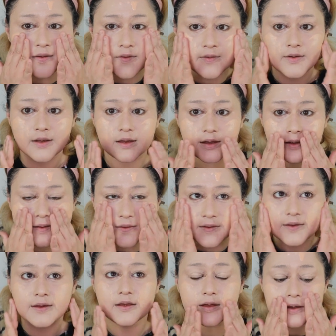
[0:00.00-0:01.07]

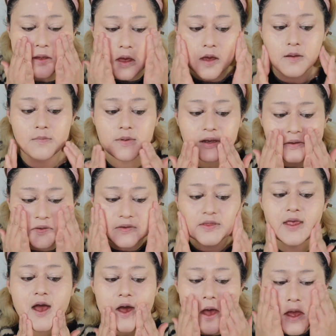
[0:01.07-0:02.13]
and
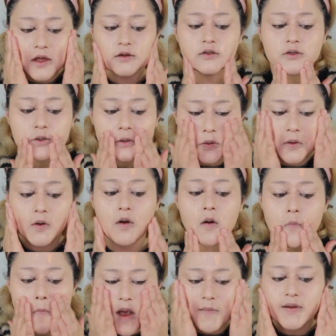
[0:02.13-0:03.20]
mixing that into,
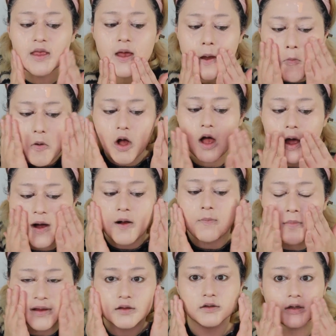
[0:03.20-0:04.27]
maybe that will
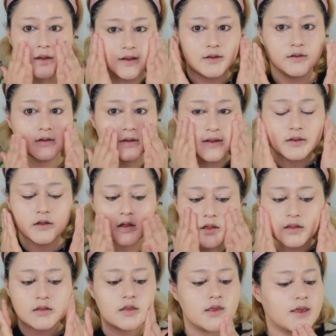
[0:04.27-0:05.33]
help
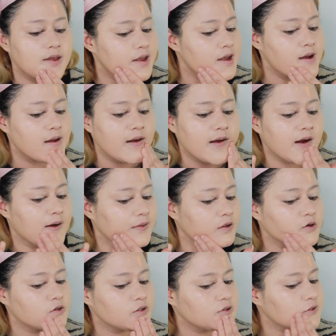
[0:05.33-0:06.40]
the
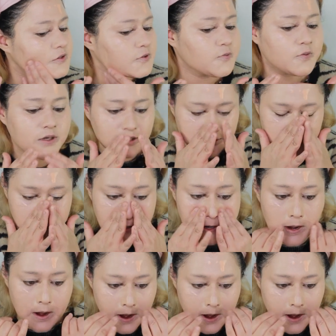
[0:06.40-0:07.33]
color situation.